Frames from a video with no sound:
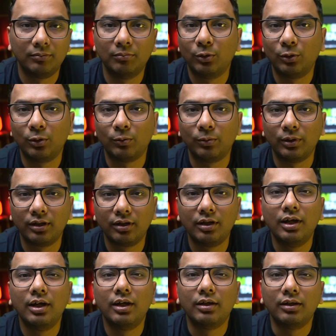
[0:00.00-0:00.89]
Moreover,
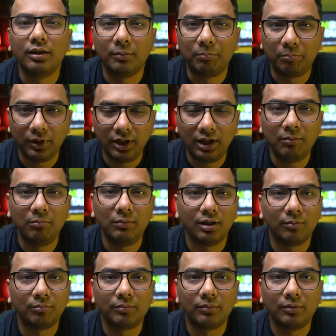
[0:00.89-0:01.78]
the
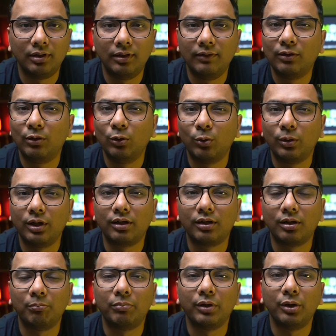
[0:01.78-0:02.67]
premium is lower
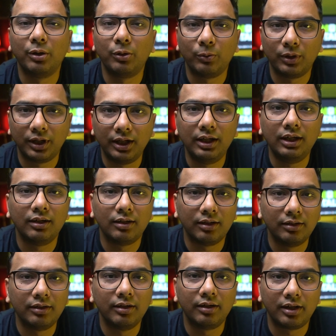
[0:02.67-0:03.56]
compared to any
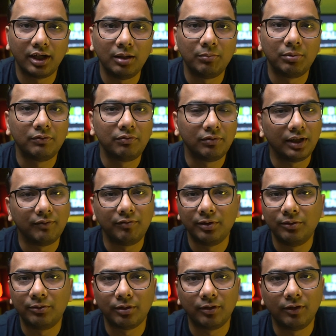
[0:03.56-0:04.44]
other type of life
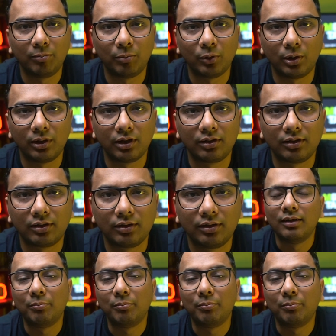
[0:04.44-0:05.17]
insurance product.